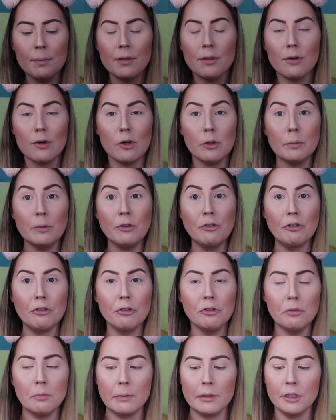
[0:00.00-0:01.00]
Thought I almost
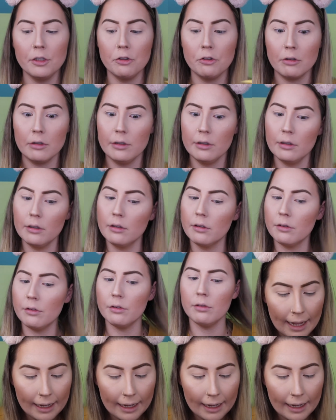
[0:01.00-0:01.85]
showed you my dress.